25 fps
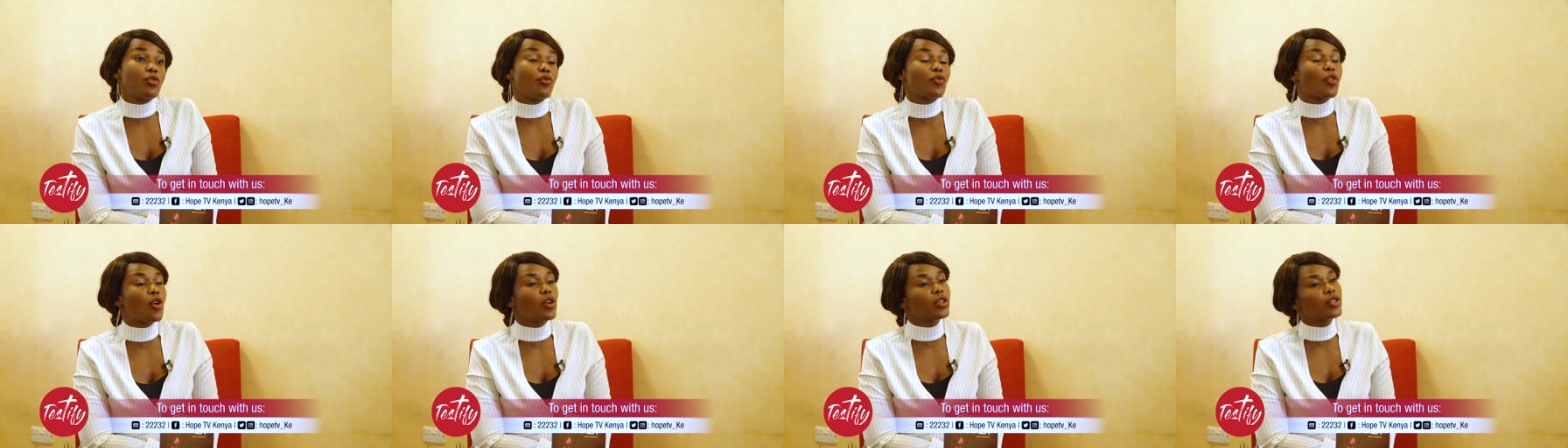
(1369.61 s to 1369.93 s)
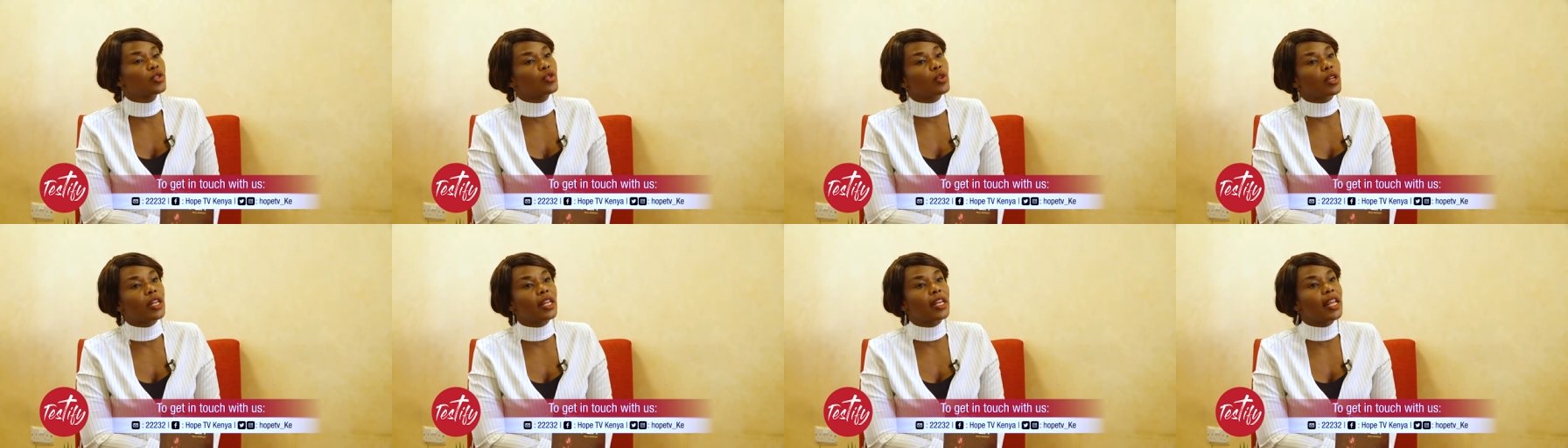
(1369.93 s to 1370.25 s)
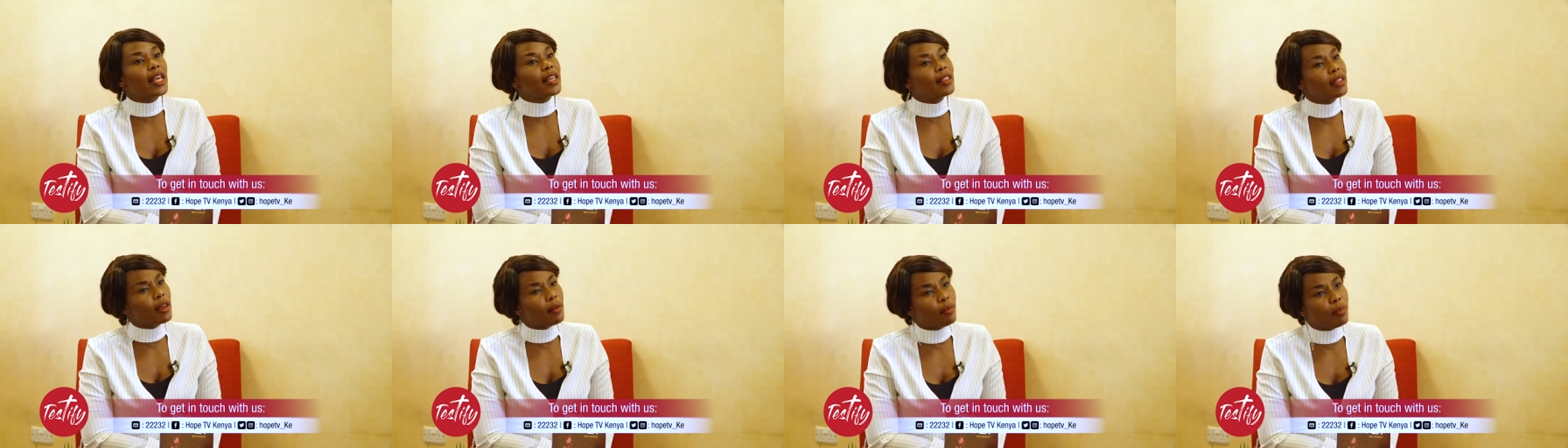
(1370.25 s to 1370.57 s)
You've got to
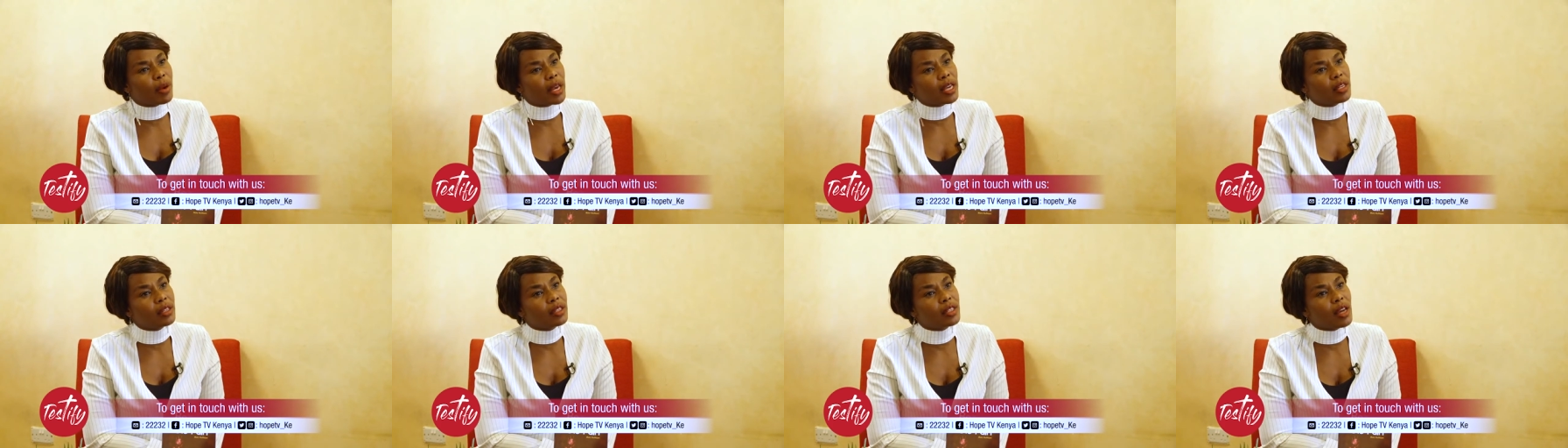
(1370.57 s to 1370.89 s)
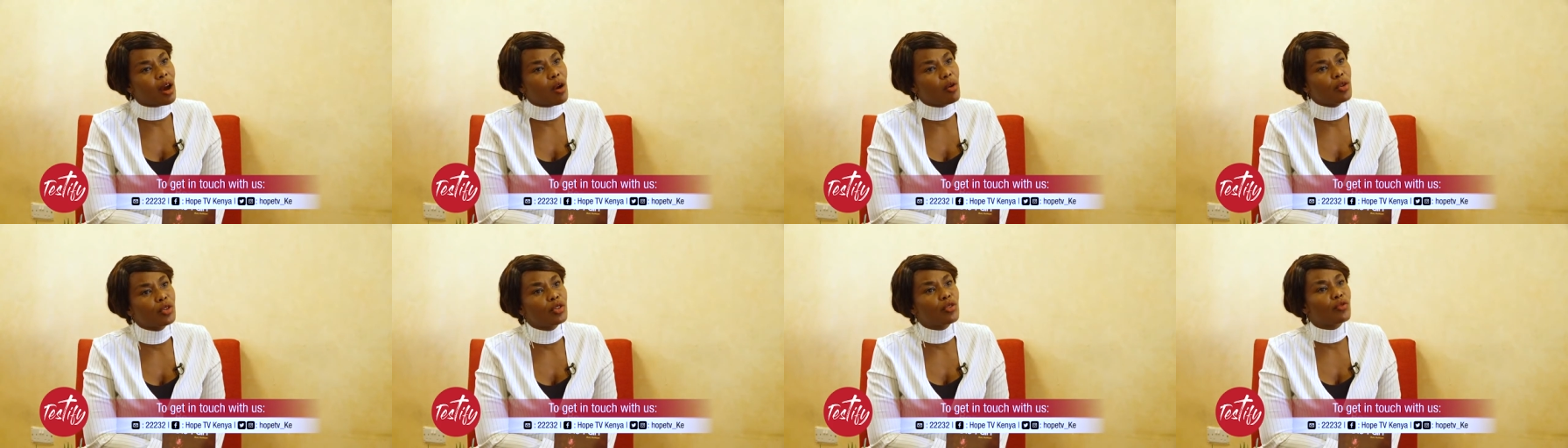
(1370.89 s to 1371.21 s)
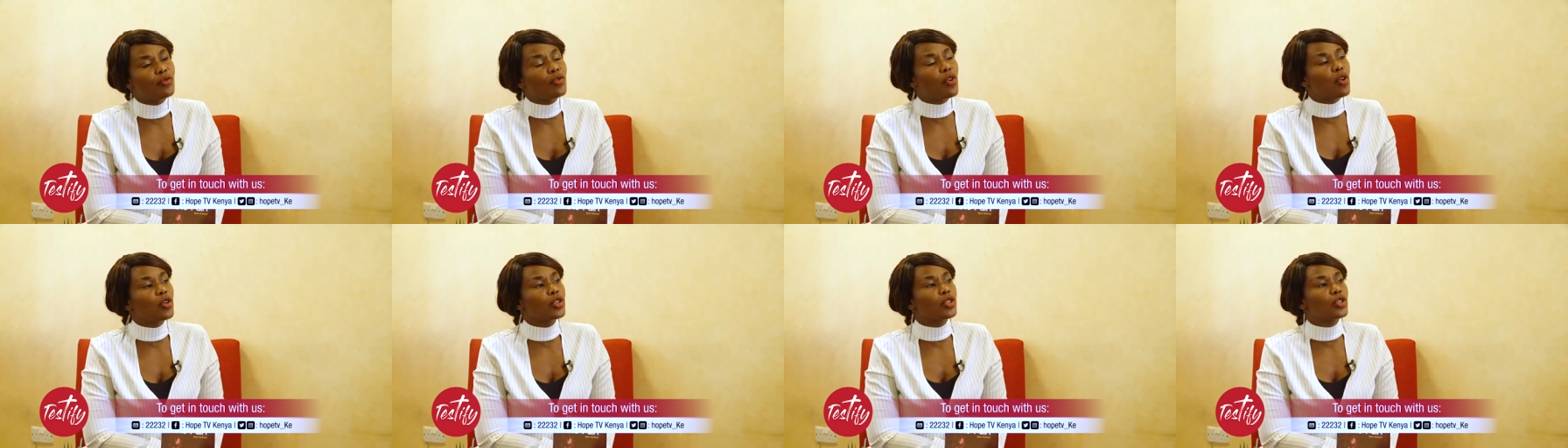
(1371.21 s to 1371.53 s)
lay the pain down.
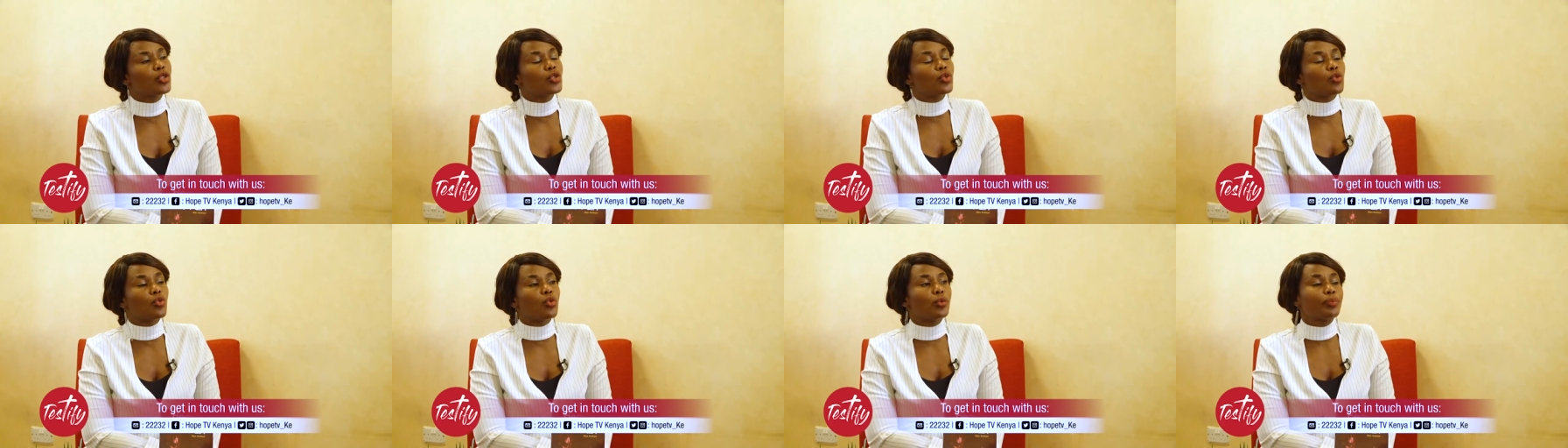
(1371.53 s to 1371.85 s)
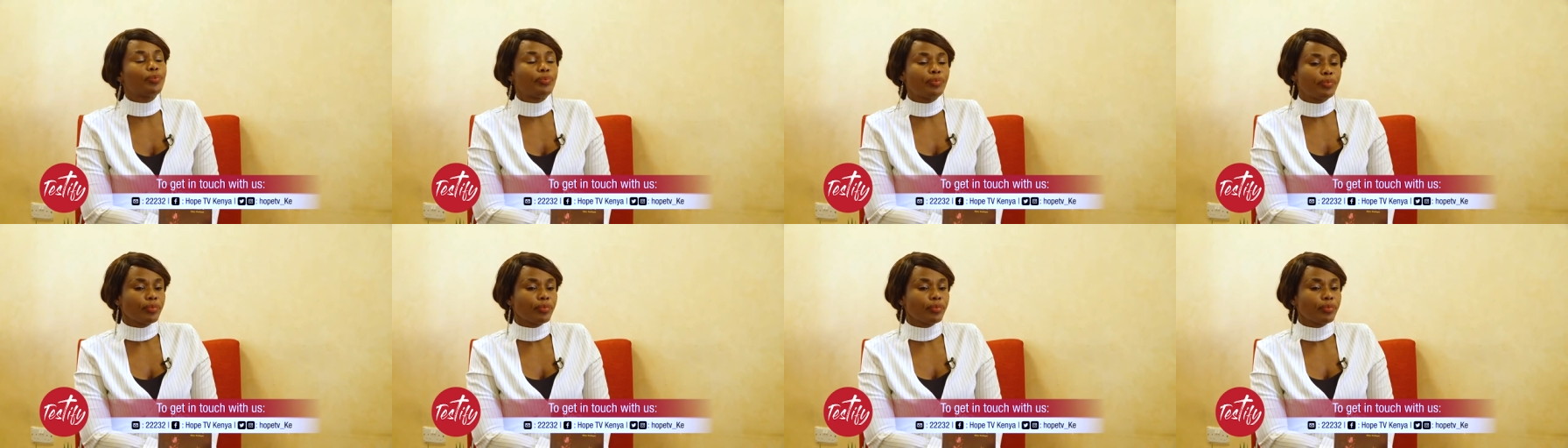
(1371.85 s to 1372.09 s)
You've got to